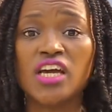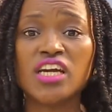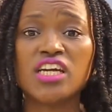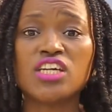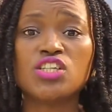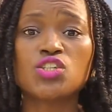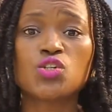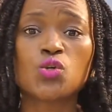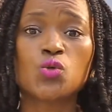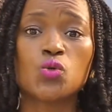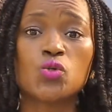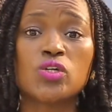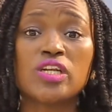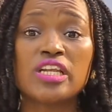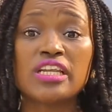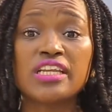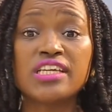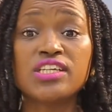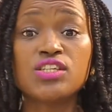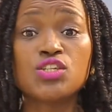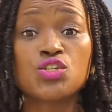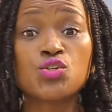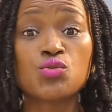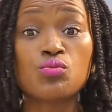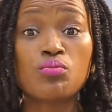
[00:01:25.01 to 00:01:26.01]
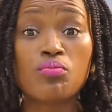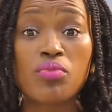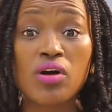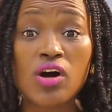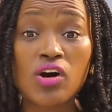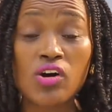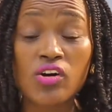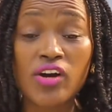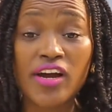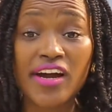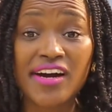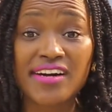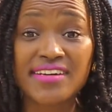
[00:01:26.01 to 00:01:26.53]
It could lead to
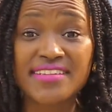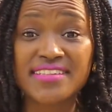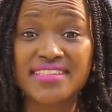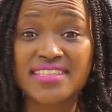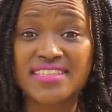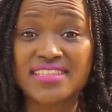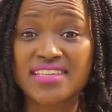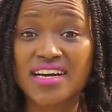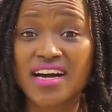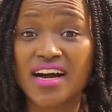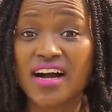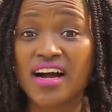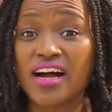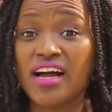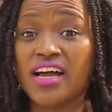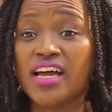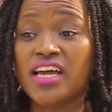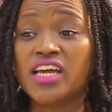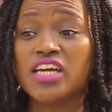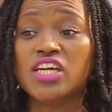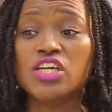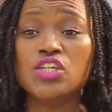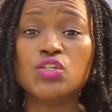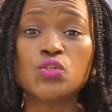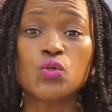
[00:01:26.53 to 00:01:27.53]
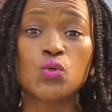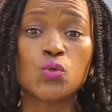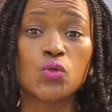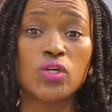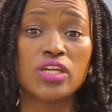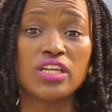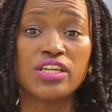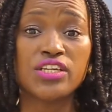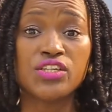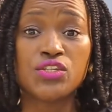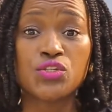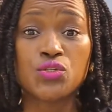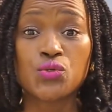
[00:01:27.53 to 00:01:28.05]
bowel cancer. It could
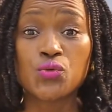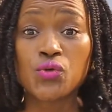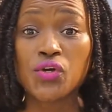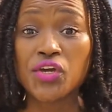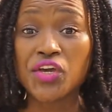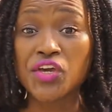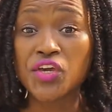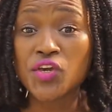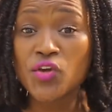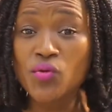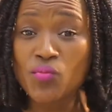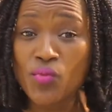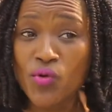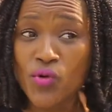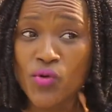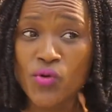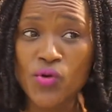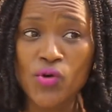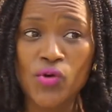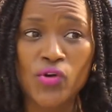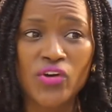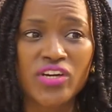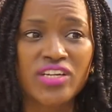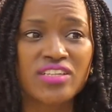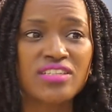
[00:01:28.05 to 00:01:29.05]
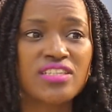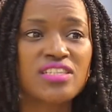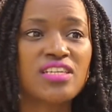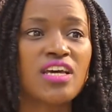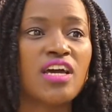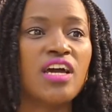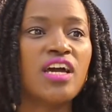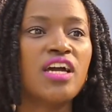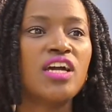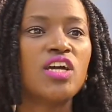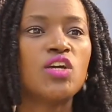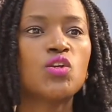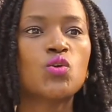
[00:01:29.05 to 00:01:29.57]
lead to hemorrhoids.
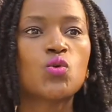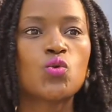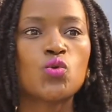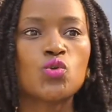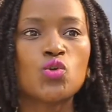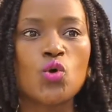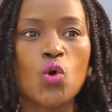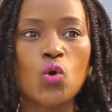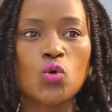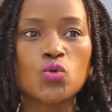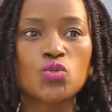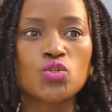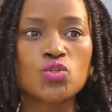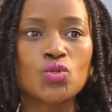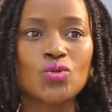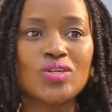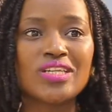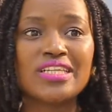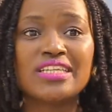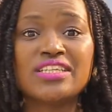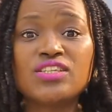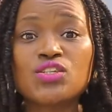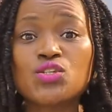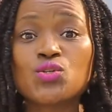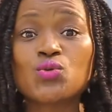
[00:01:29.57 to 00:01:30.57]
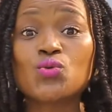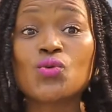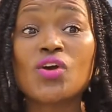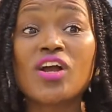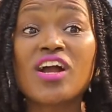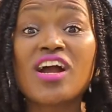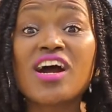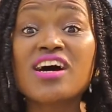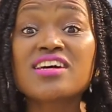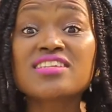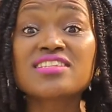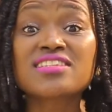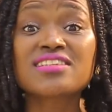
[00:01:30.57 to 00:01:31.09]
It could also lead to
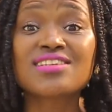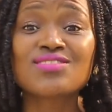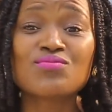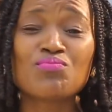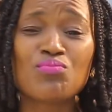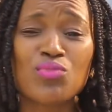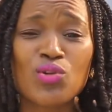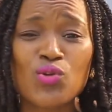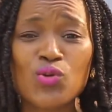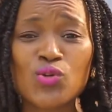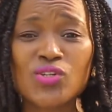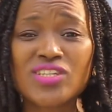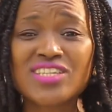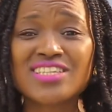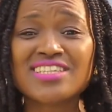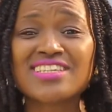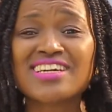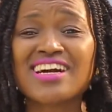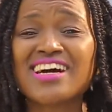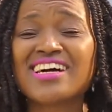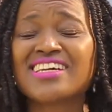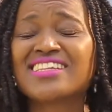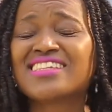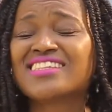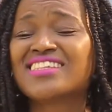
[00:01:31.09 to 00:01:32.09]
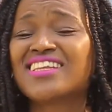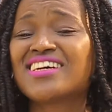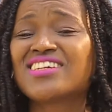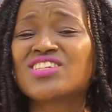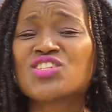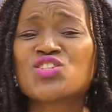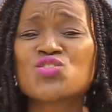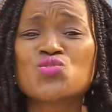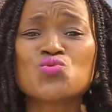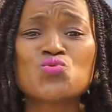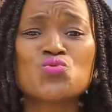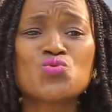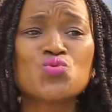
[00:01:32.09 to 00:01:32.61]
gas and bloating, and
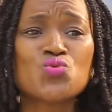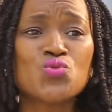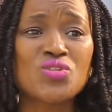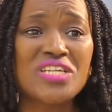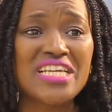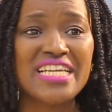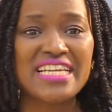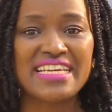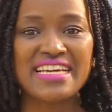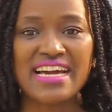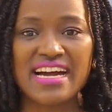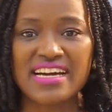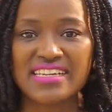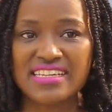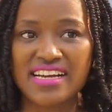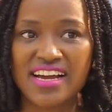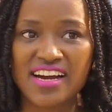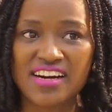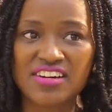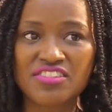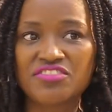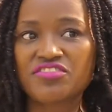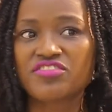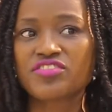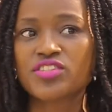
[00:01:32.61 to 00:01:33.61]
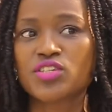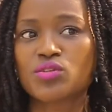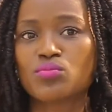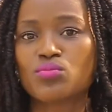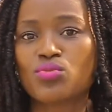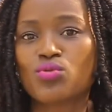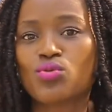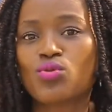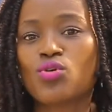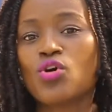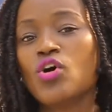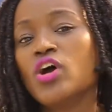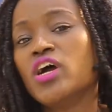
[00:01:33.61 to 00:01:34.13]
that's really
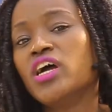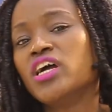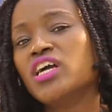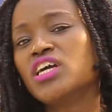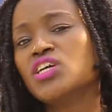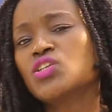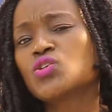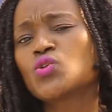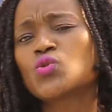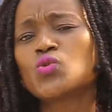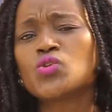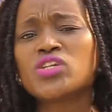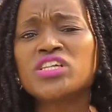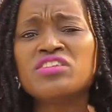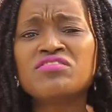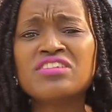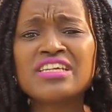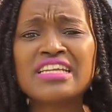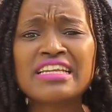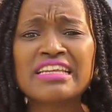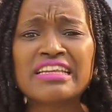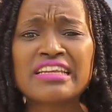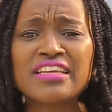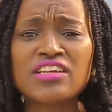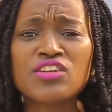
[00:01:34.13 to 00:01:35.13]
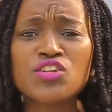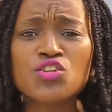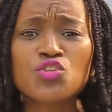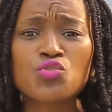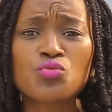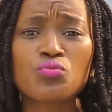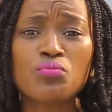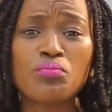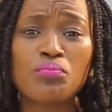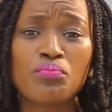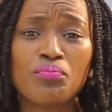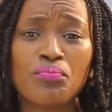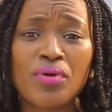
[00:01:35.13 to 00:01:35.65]
uncomfortable. It could even lead to
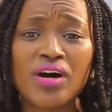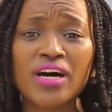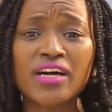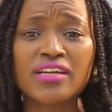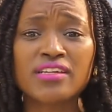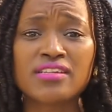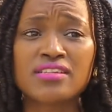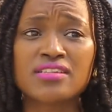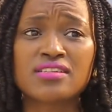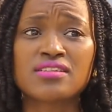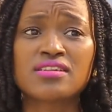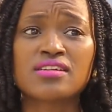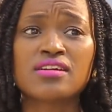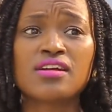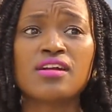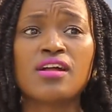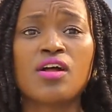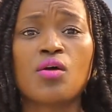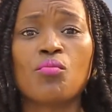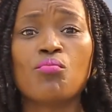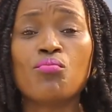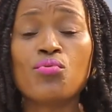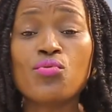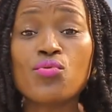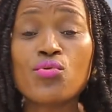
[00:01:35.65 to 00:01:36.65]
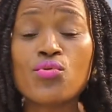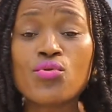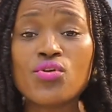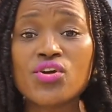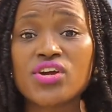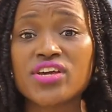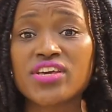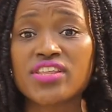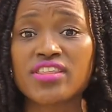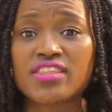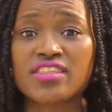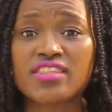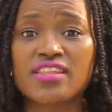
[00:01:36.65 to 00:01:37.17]
bad
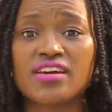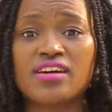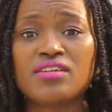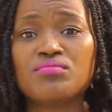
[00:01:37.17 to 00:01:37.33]
breath.